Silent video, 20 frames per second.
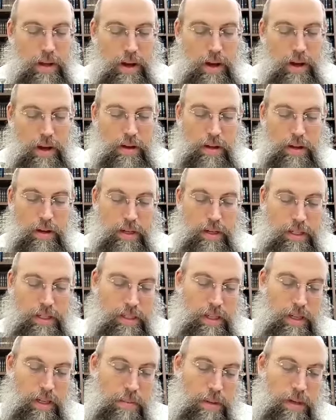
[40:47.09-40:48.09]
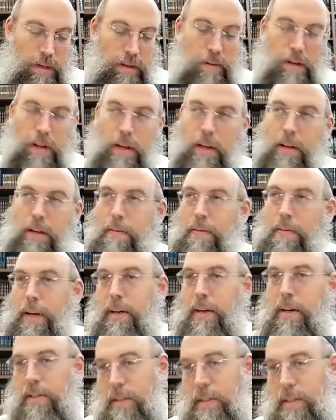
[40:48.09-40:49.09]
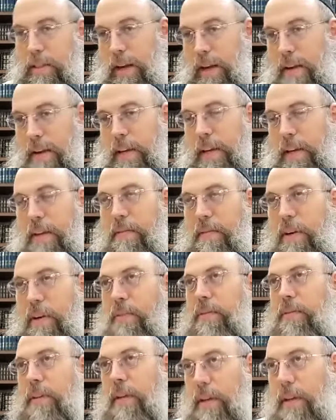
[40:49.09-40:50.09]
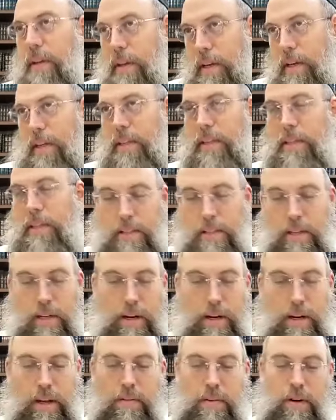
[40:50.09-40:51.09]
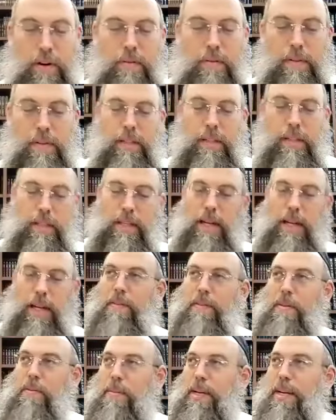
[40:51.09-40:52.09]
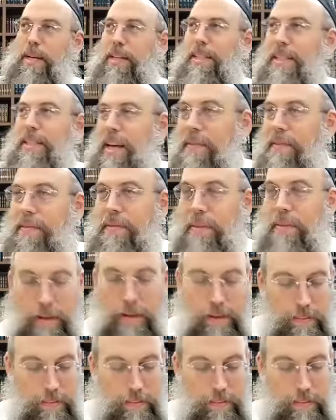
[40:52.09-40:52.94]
Hacha, Nasina being over here, it's just you have to give it over. It's considered given over. It doesn't have to be severed.